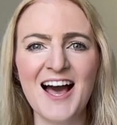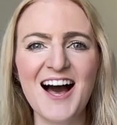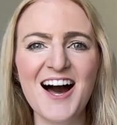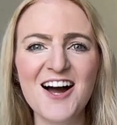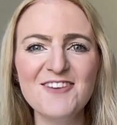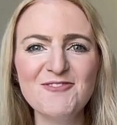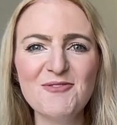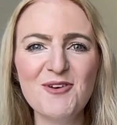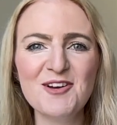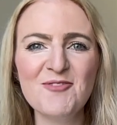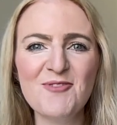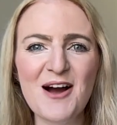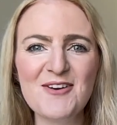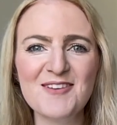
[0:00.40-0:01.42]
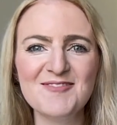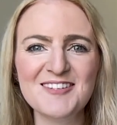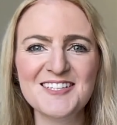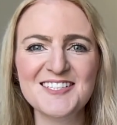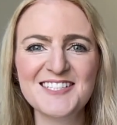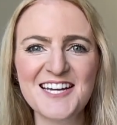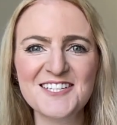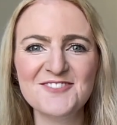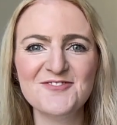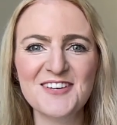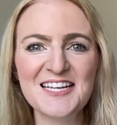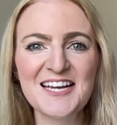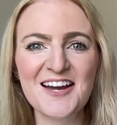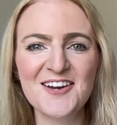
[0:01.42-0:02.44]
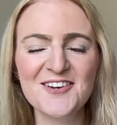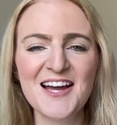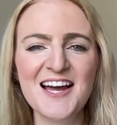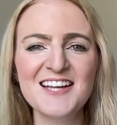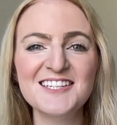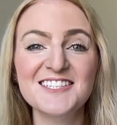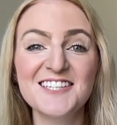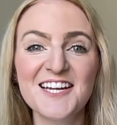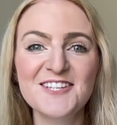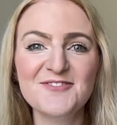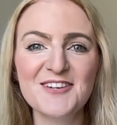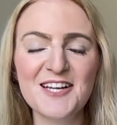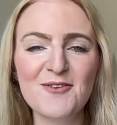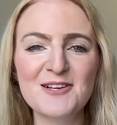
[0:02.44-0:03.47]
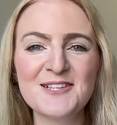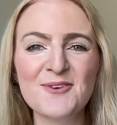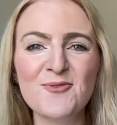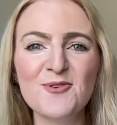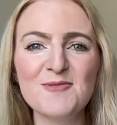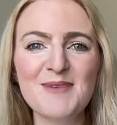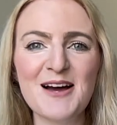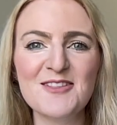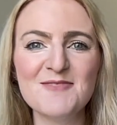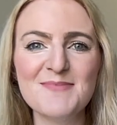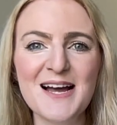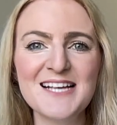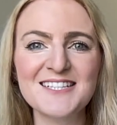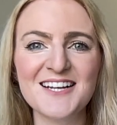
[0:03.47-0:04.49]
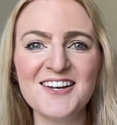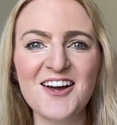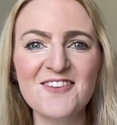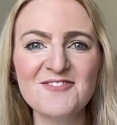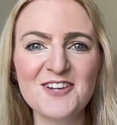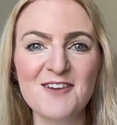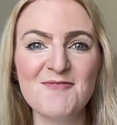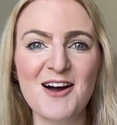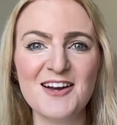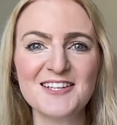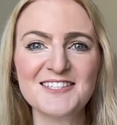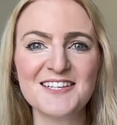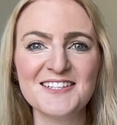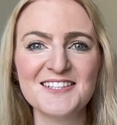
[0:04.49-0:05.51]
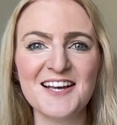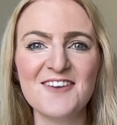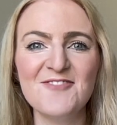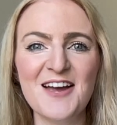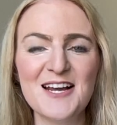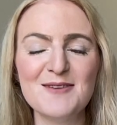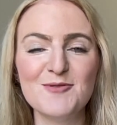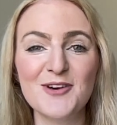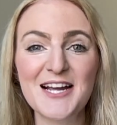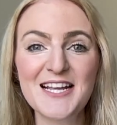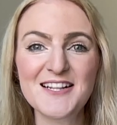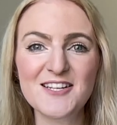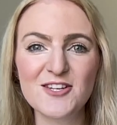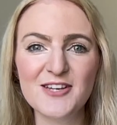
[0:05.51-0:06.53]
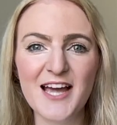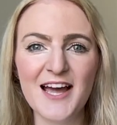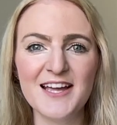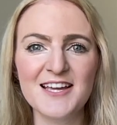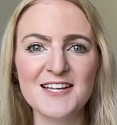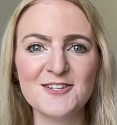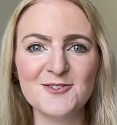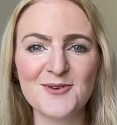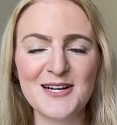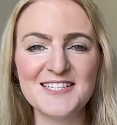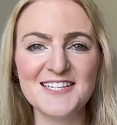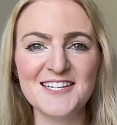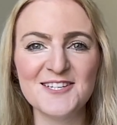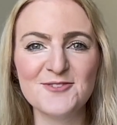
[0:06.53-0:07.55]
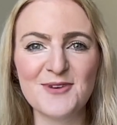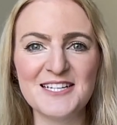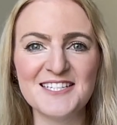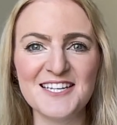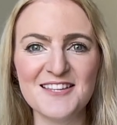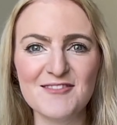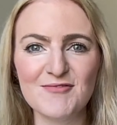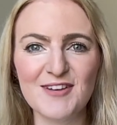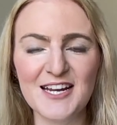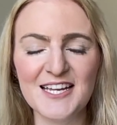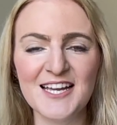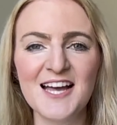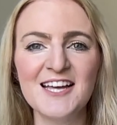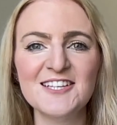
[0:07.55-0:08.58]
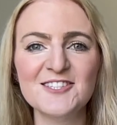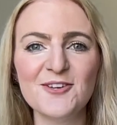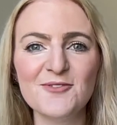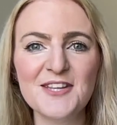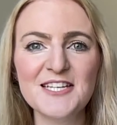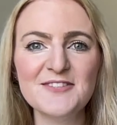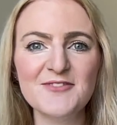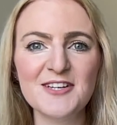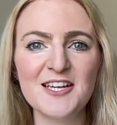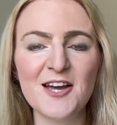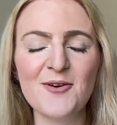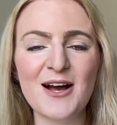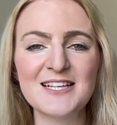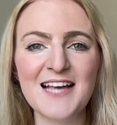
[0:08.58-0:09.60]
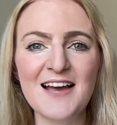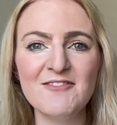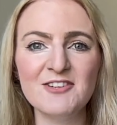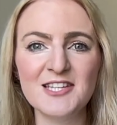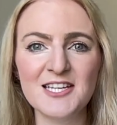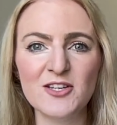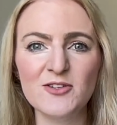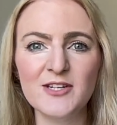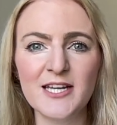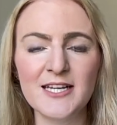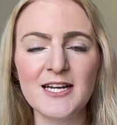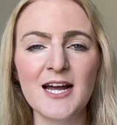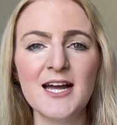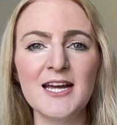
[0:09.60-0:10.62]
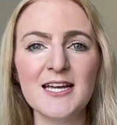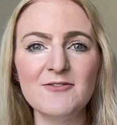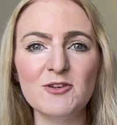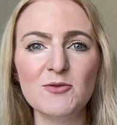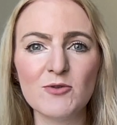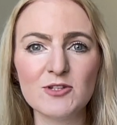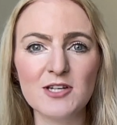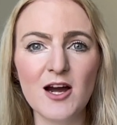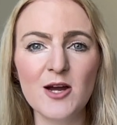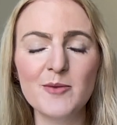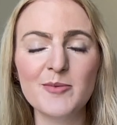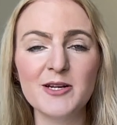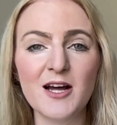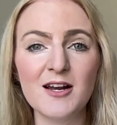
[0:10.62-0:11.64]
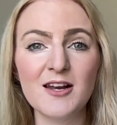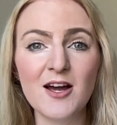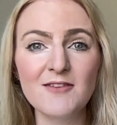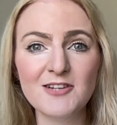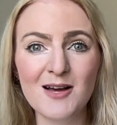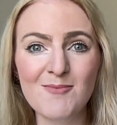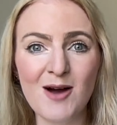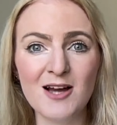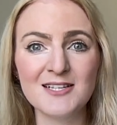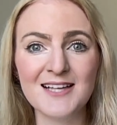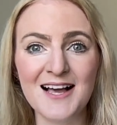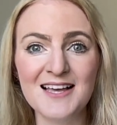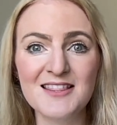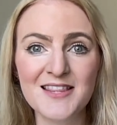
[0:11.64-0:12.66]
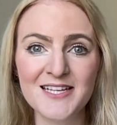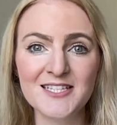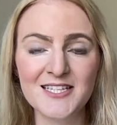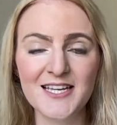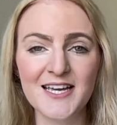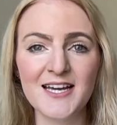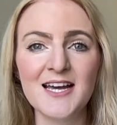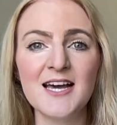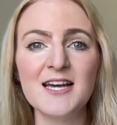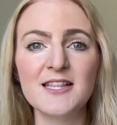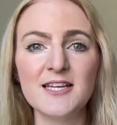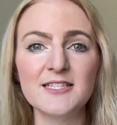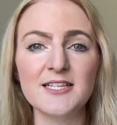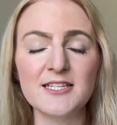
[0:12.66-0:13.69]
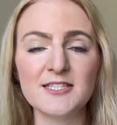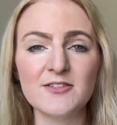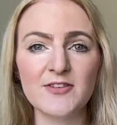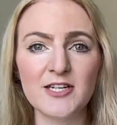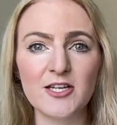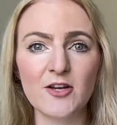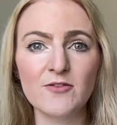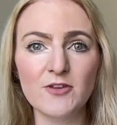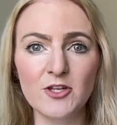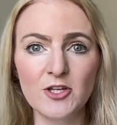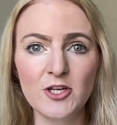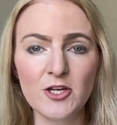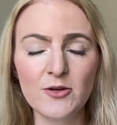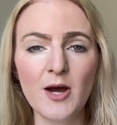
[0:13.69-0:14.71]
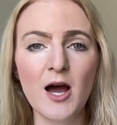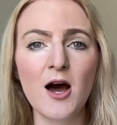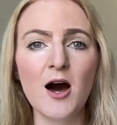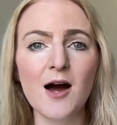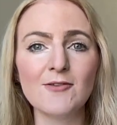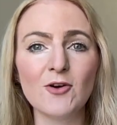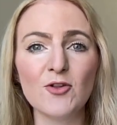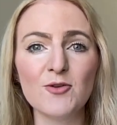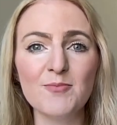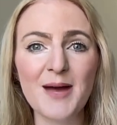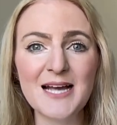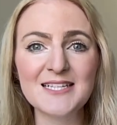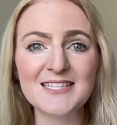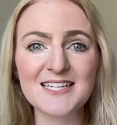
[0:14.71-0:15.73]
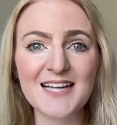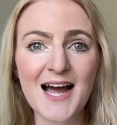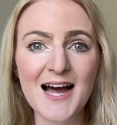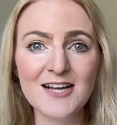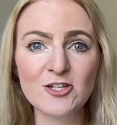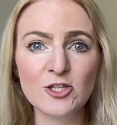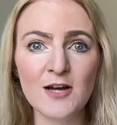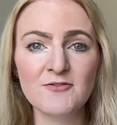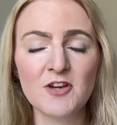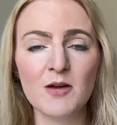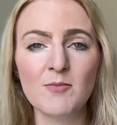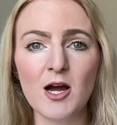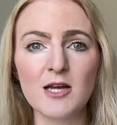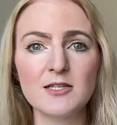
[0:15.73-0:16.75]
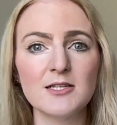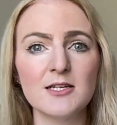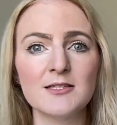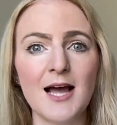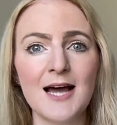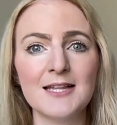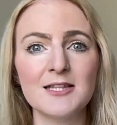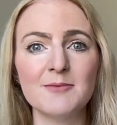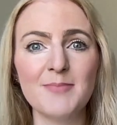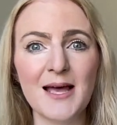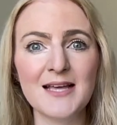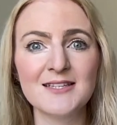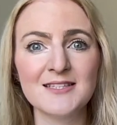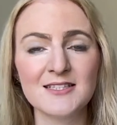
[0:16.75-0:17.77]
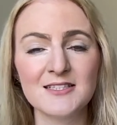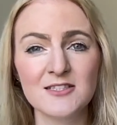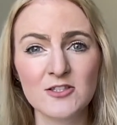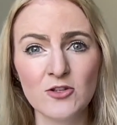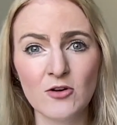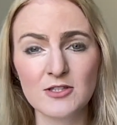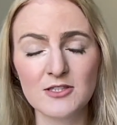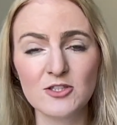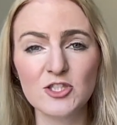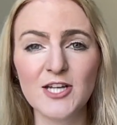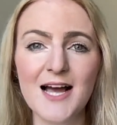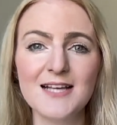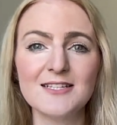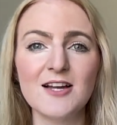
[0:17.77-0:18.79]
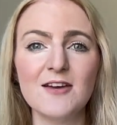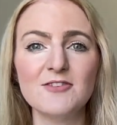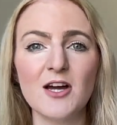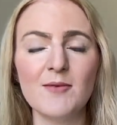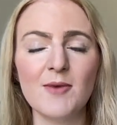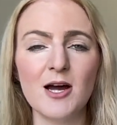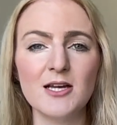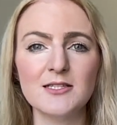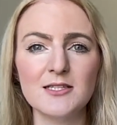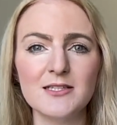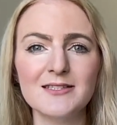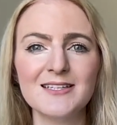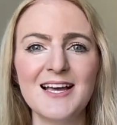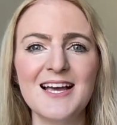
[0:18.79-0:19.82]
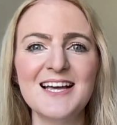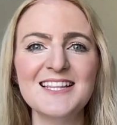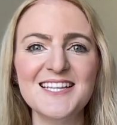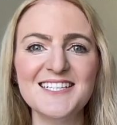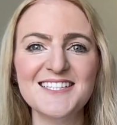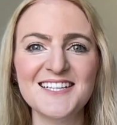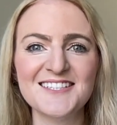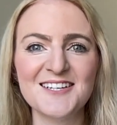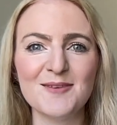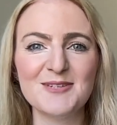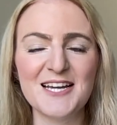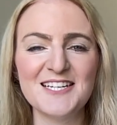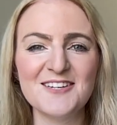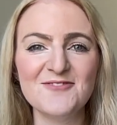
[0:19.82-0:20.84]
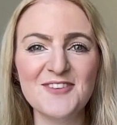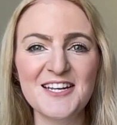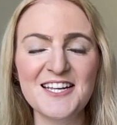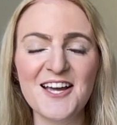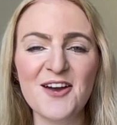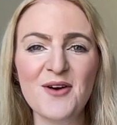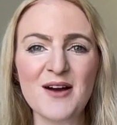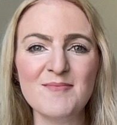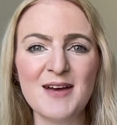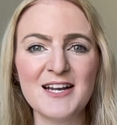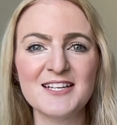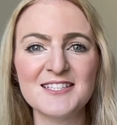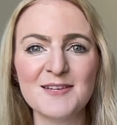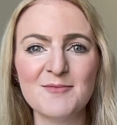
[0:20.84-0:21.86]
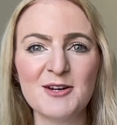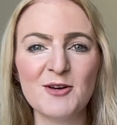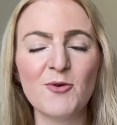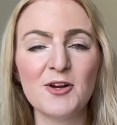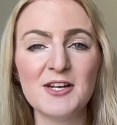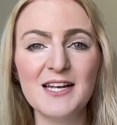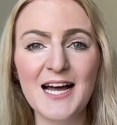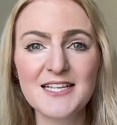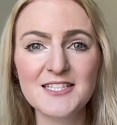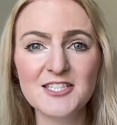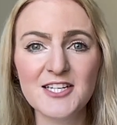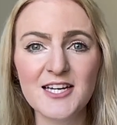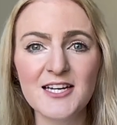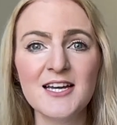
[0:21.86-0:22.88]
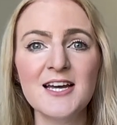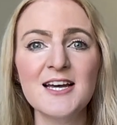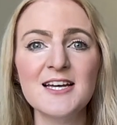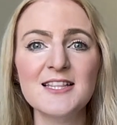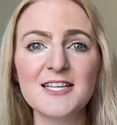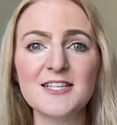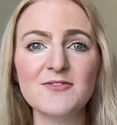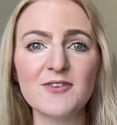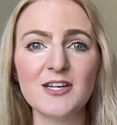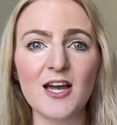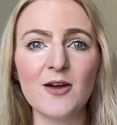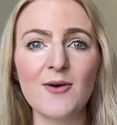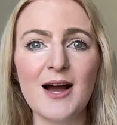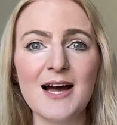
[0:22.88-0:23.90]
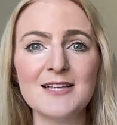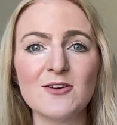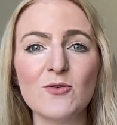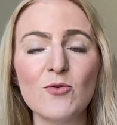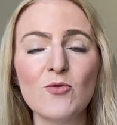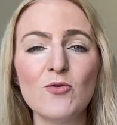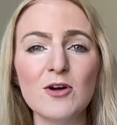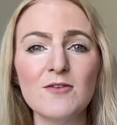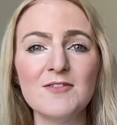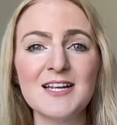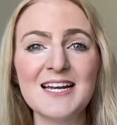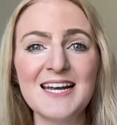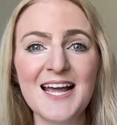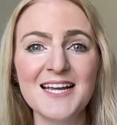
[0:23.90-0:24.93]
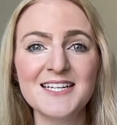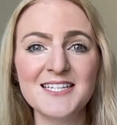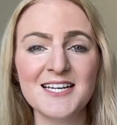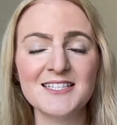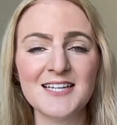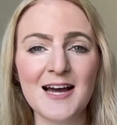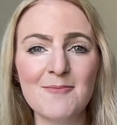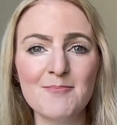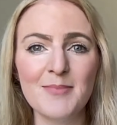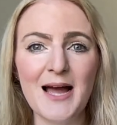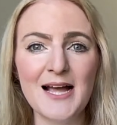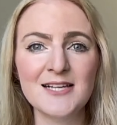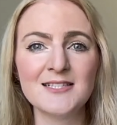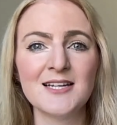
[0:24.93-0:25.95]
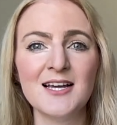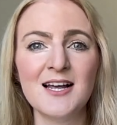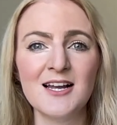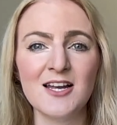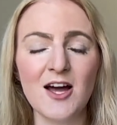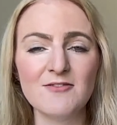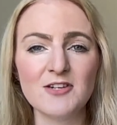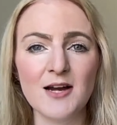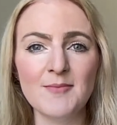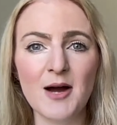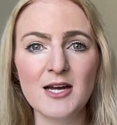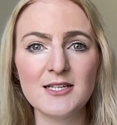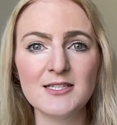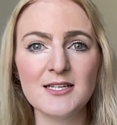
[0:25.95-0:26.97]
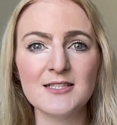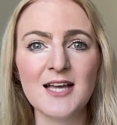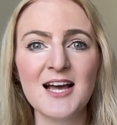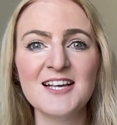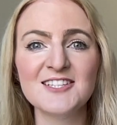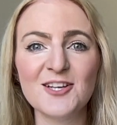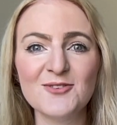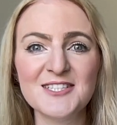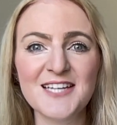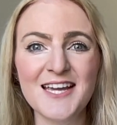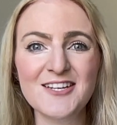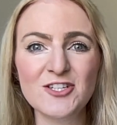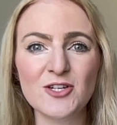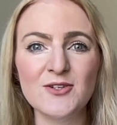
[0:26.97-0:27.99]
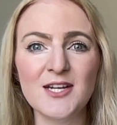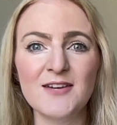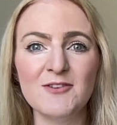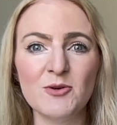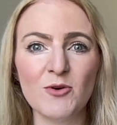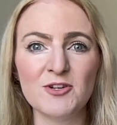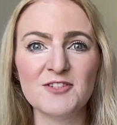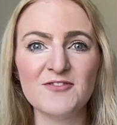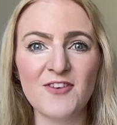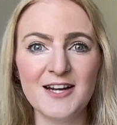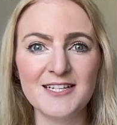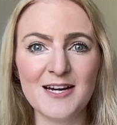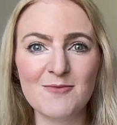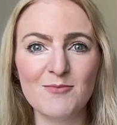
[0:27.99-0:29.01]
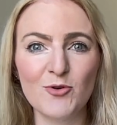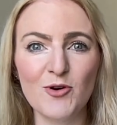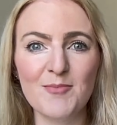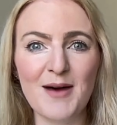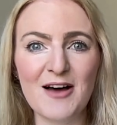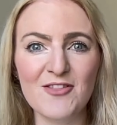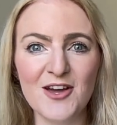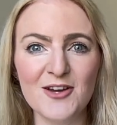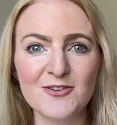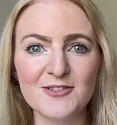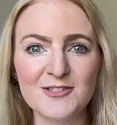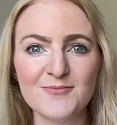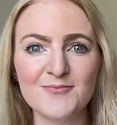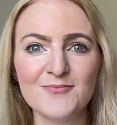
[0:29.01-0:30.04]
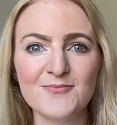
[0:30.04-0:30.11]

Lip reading: Hi everyone and welcome to today's video. Today's video is all about the best lifetime ISAs available in the UK in 2023. So this video has everything you need if you want to open a lifetime ISA this year. This is the video for you. I've got the best cash lifetime ISAs and the best stocks and shares lifetime ISAs. This is an updated video. I made a similar one last year. This video has all of the latest and best lifetime ISAs. So stay tuned if you want to find out more about those.